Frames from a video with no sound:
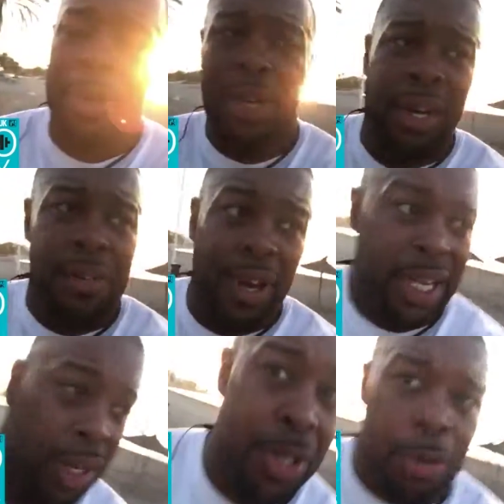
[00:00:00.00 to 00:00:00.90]
But
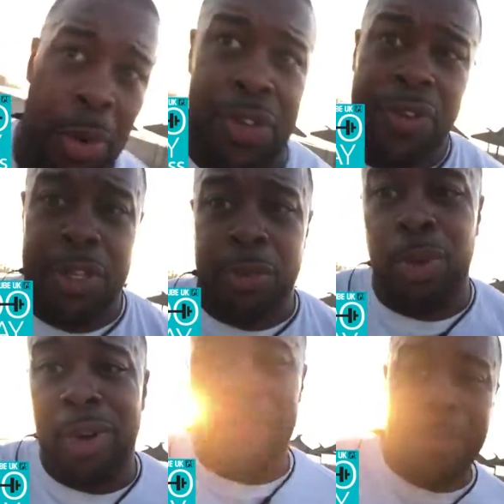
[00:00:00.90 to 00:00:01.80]
thank you so much for the
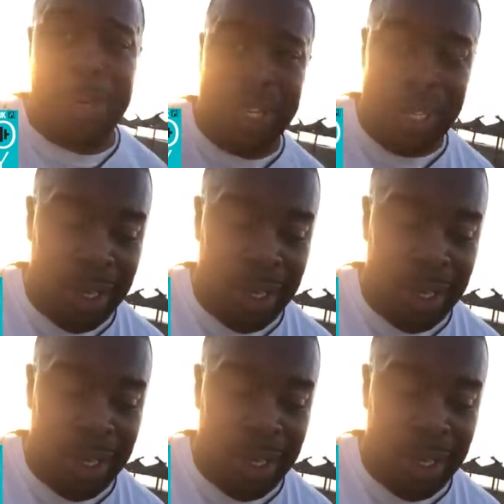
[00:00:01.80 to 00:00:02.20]
support, everybody.